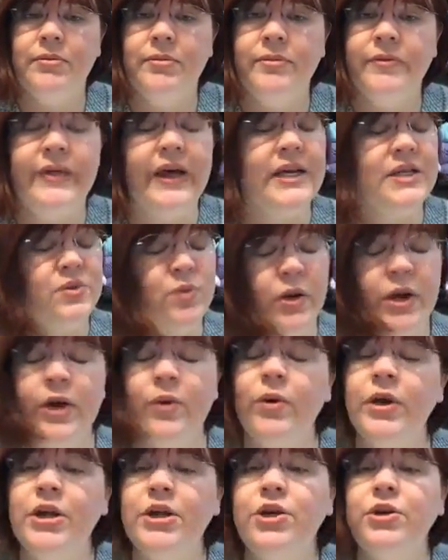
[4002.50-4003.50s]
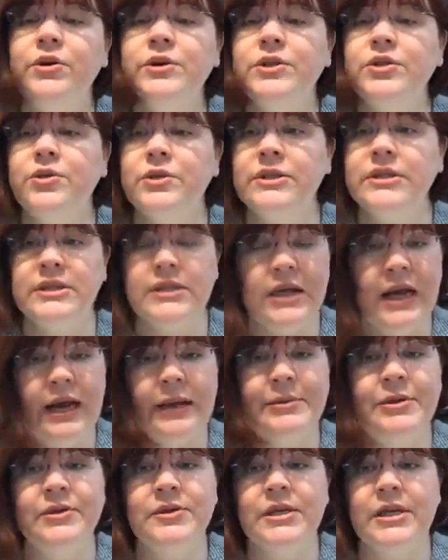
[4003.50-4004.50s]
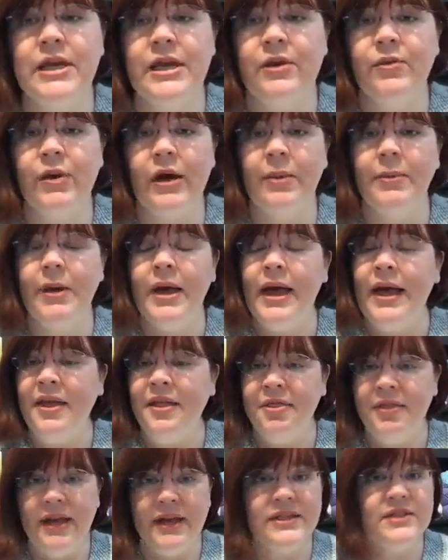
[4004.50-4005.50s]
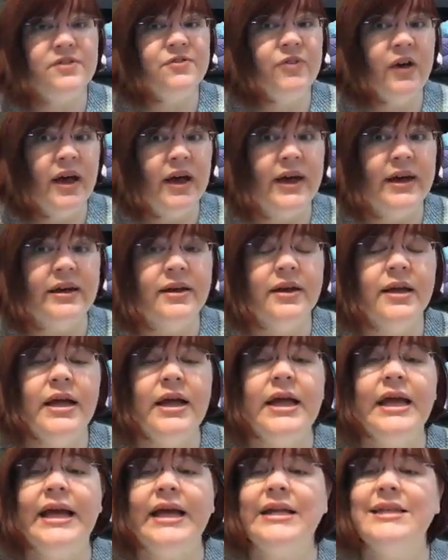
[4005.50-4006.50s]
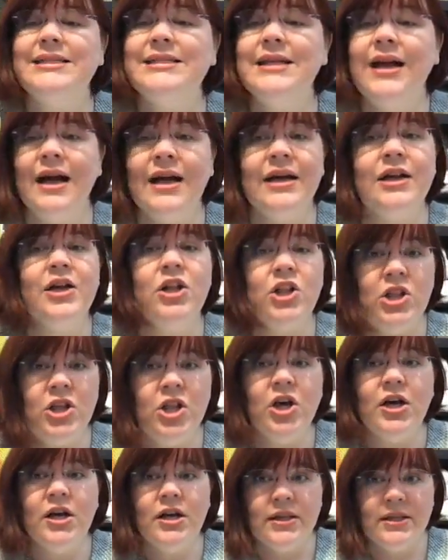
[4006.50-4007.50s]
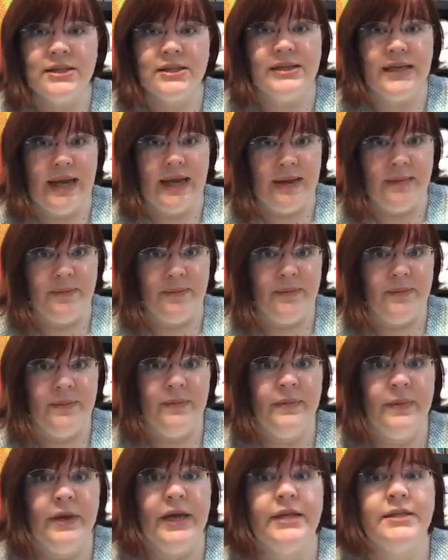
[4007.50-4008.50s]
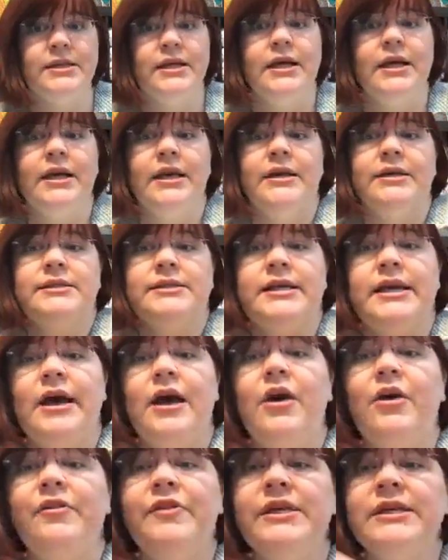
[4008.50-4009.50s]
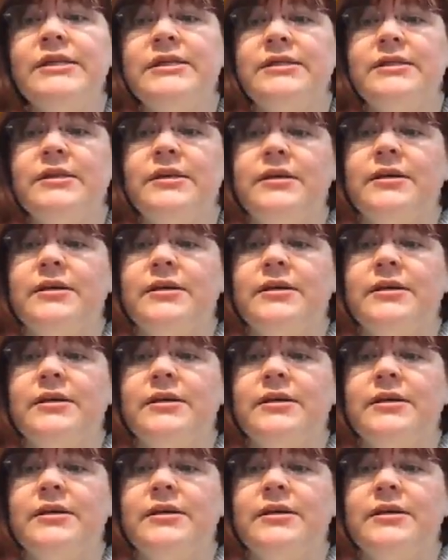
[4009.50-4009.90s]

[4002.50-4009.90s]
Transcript: that's what I want to use, Kristen, I'm using an E-wrap, that's fine. It's not going to look the same. It see how this